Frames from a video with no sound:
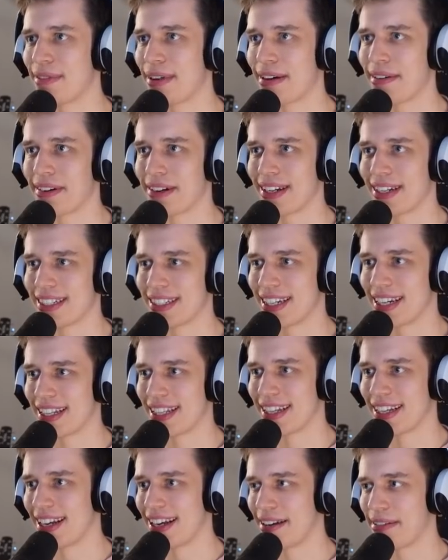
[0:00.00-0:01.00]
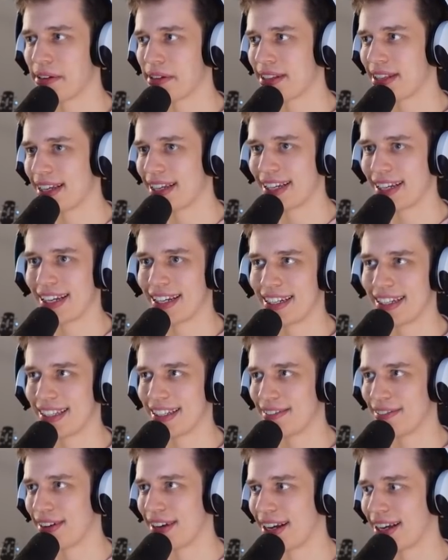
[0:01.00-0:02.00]
by what I said. I'm not taking
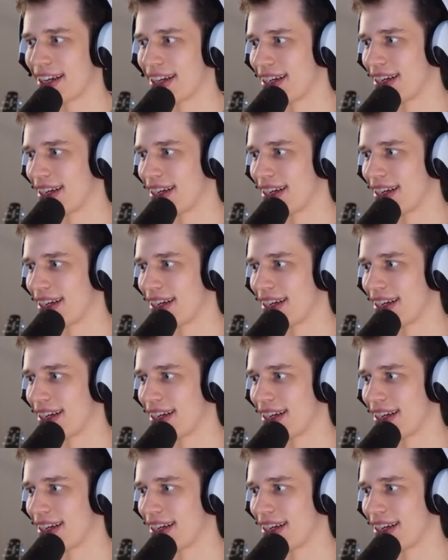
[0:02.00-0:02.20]
anything back.